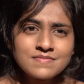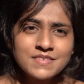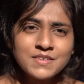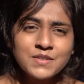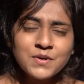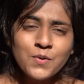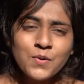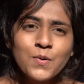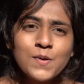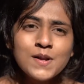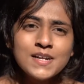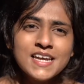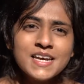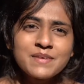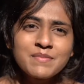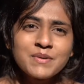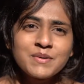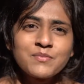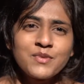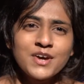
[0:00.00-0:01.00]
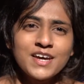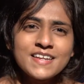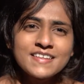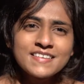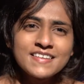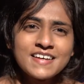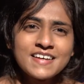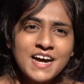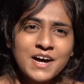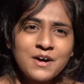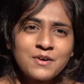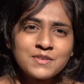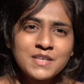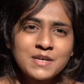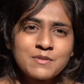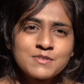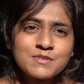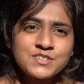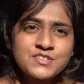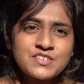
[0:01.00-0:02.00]
the whole time I'm wearing the gown
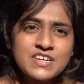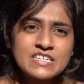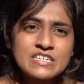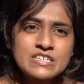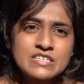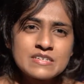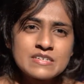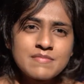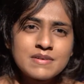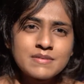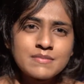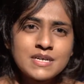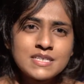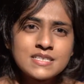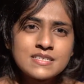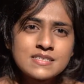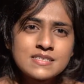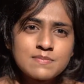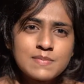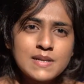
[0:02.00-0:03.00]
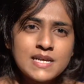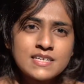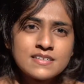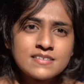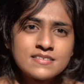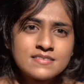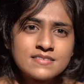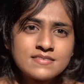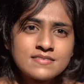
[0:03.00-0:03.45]
that was drenched in my mother's blood.